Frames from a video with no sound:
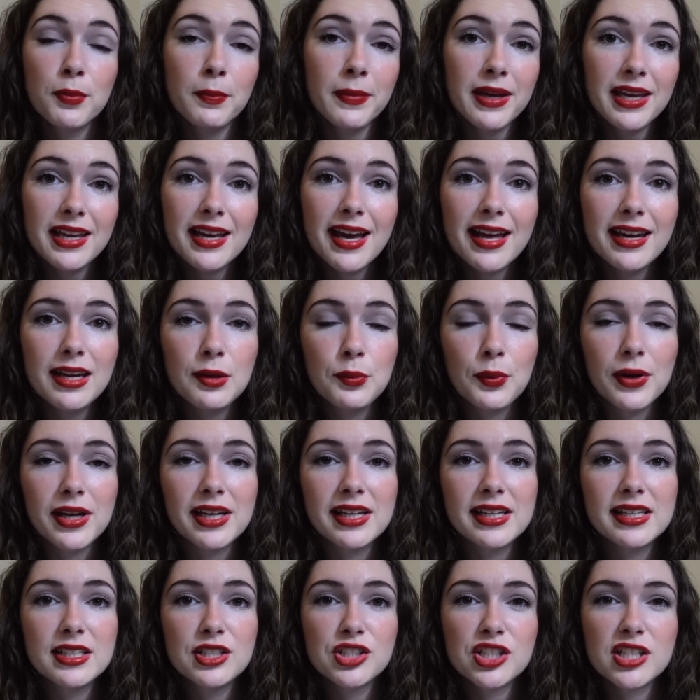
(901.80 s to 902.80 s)
me anyway,
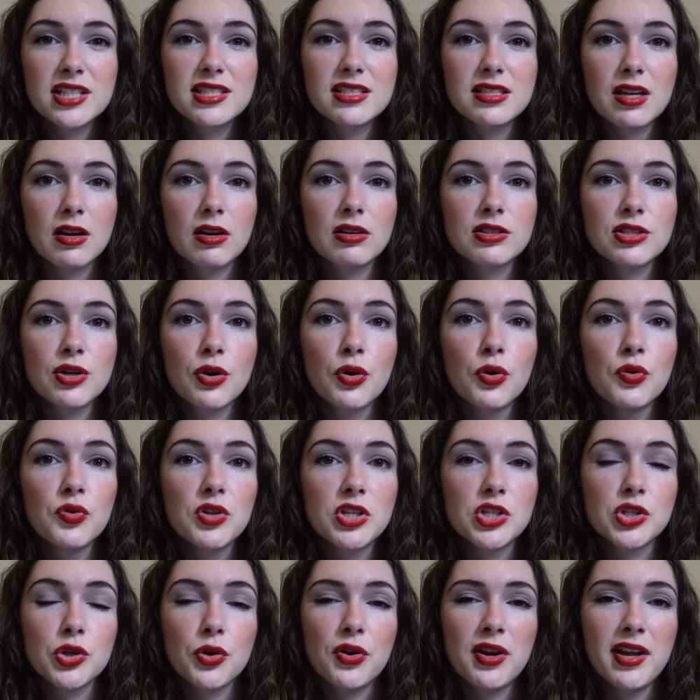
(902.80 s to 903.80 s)
it just sucked all
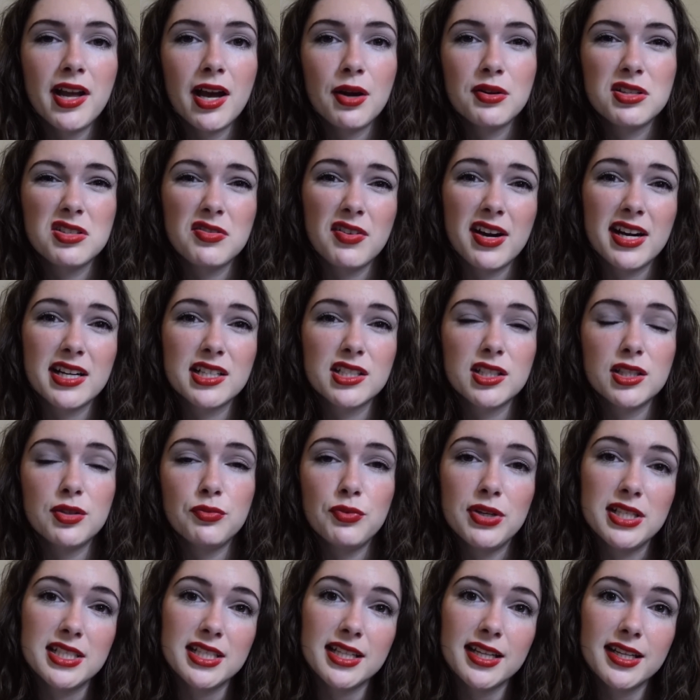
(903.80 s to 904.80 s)
the joy out of actually
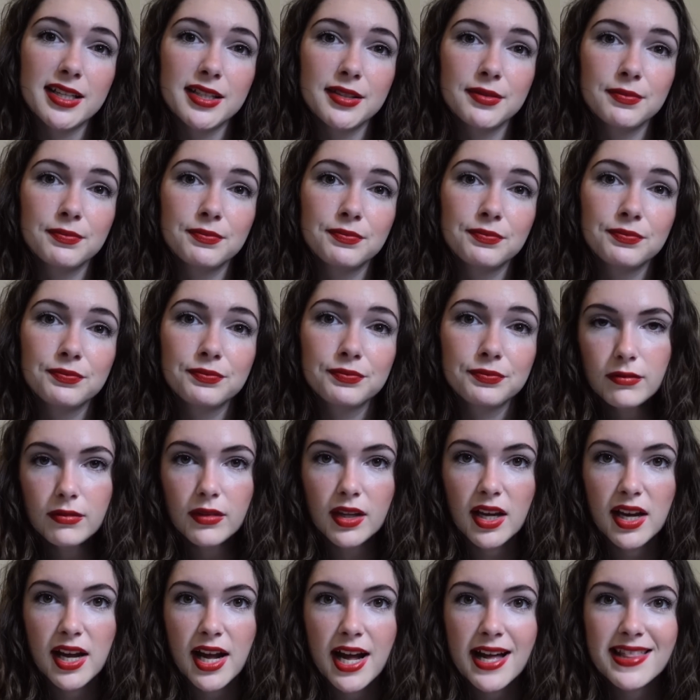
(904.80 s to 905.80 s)
reading it.
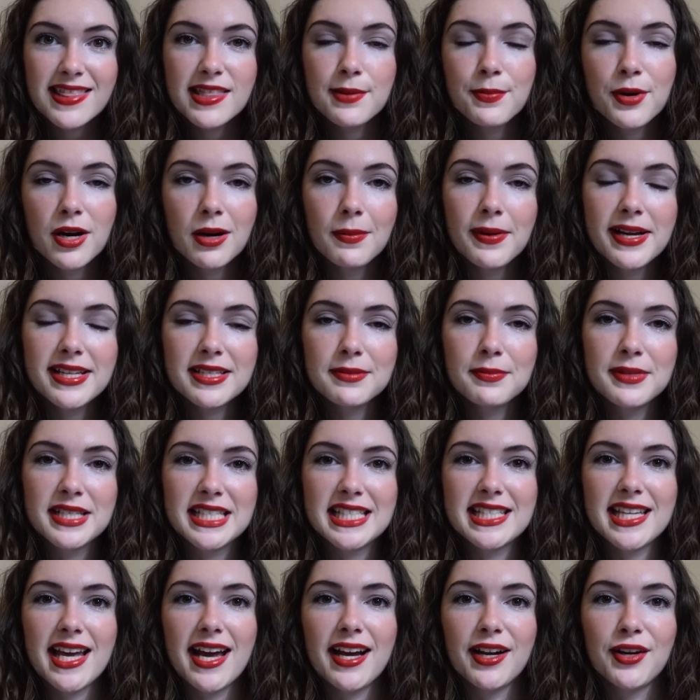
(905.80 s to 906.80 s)
The Mermaid and
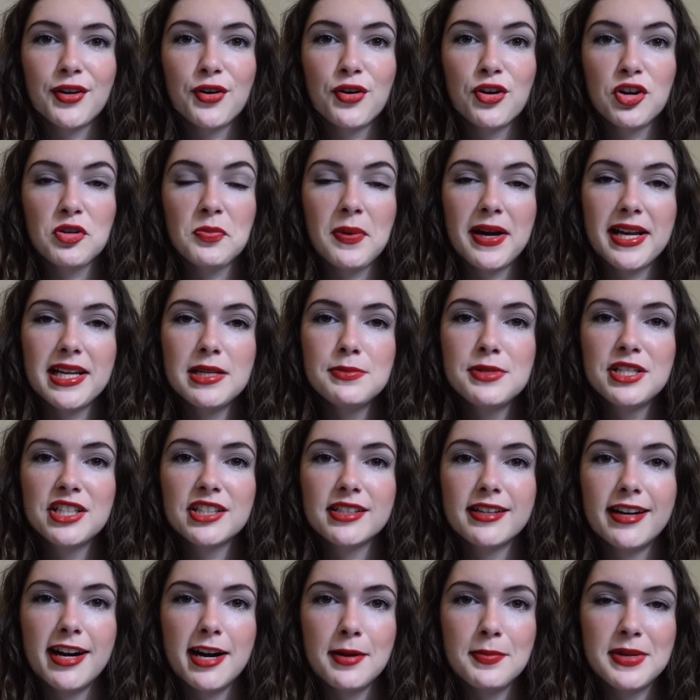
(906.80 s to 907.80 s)
Mrs. Hancock by
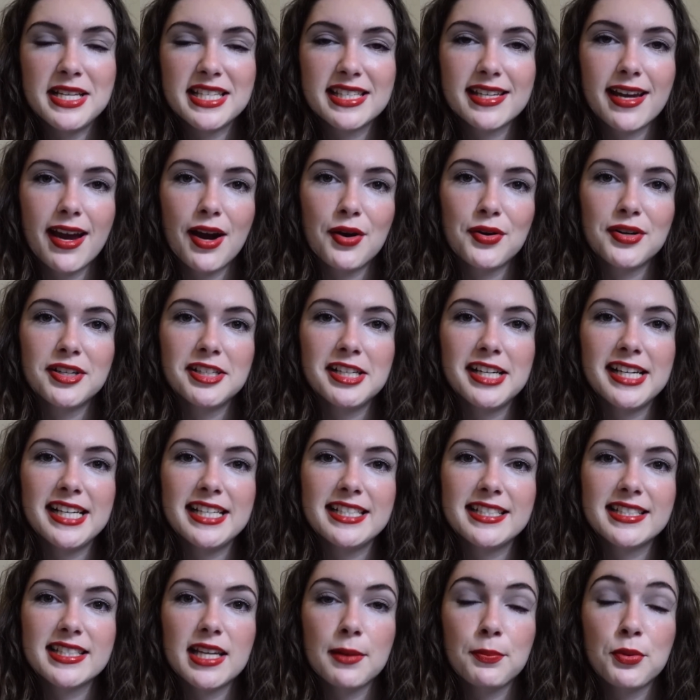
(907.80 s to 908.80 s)
Imogen Hermes Gower
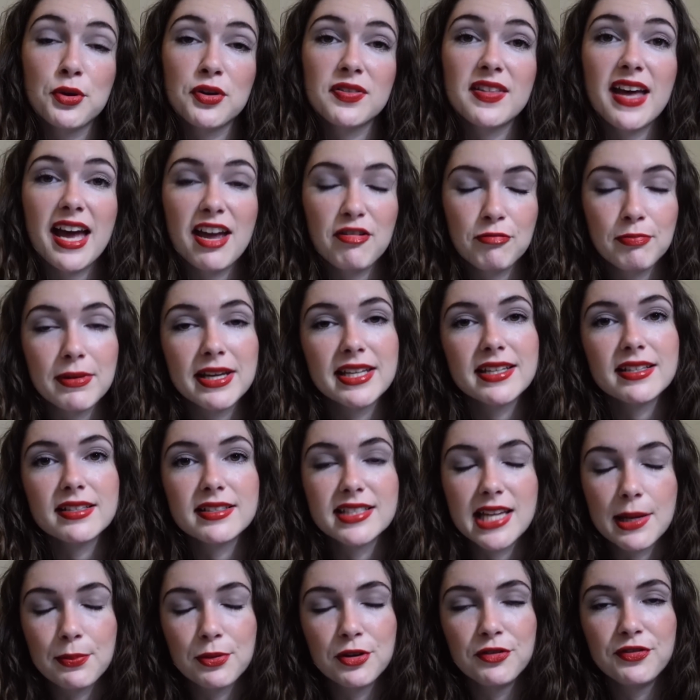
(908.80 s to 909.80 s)
is a book that I've made a
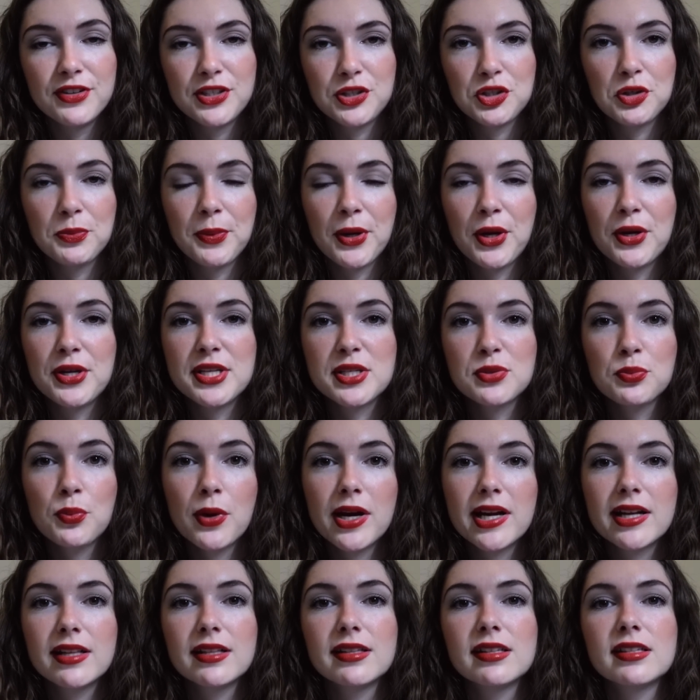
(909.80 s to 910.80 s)
separate video about as
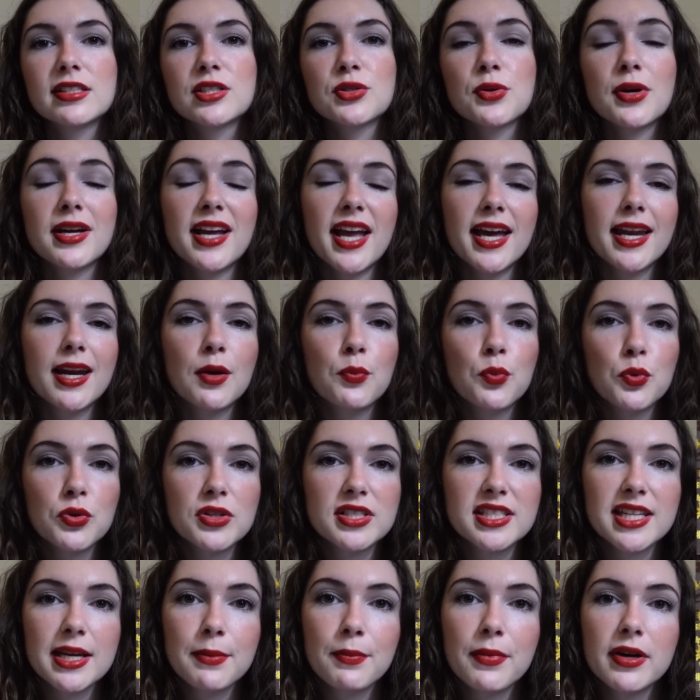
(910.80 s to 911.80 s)
well, so again I
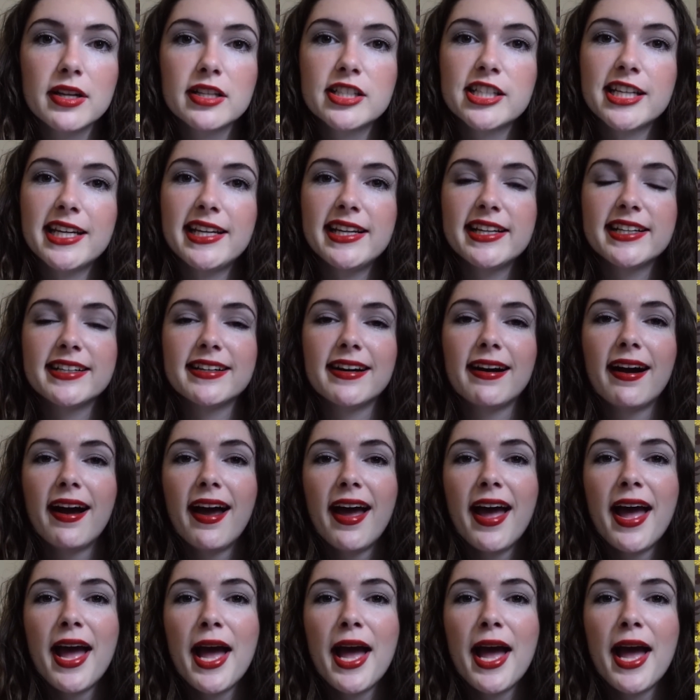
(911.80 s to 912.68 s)
won't say much here.